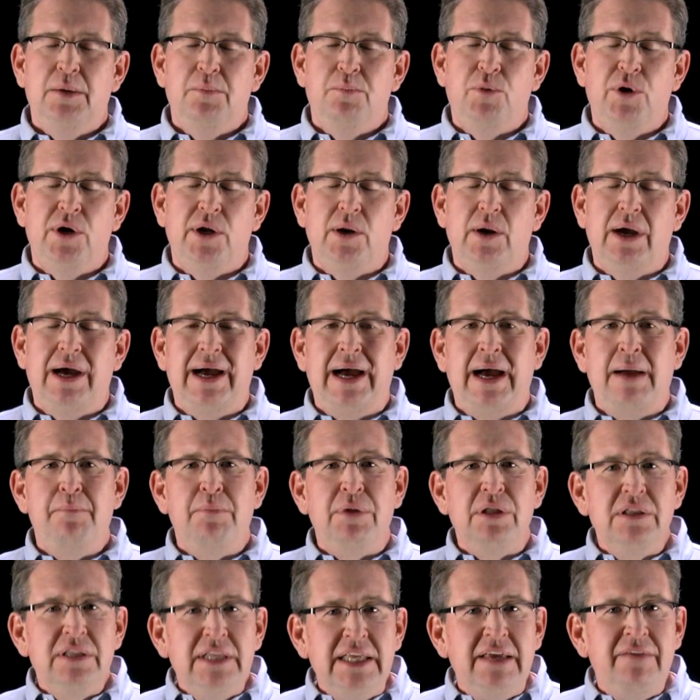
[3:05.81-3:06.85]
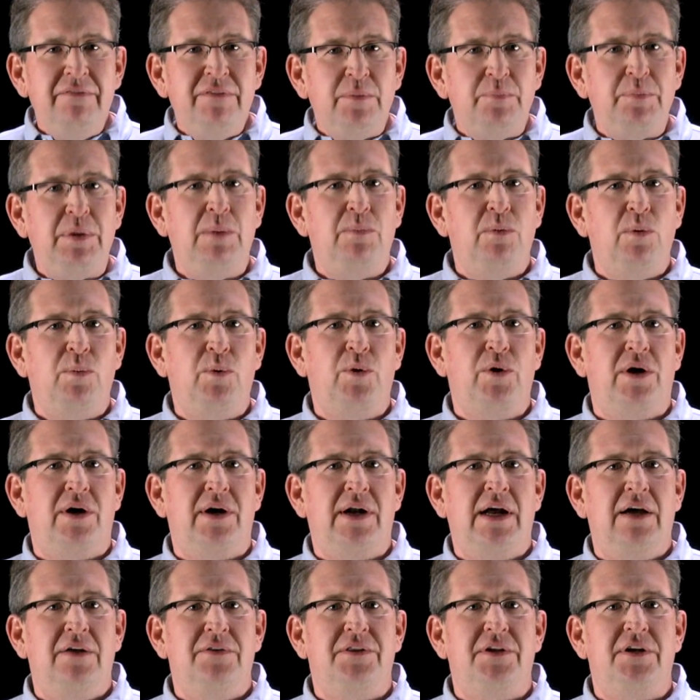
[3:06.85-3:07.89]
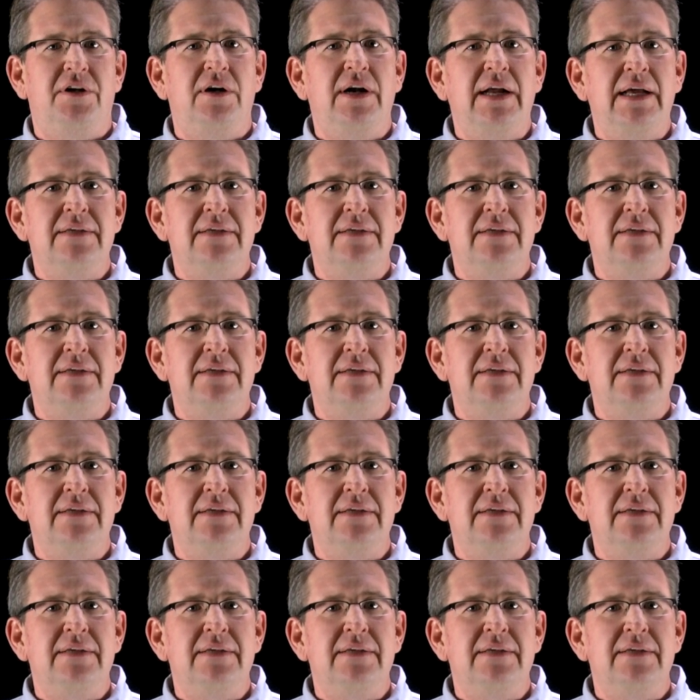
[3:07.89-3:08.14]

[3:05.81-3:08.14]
but I believe that people put it out there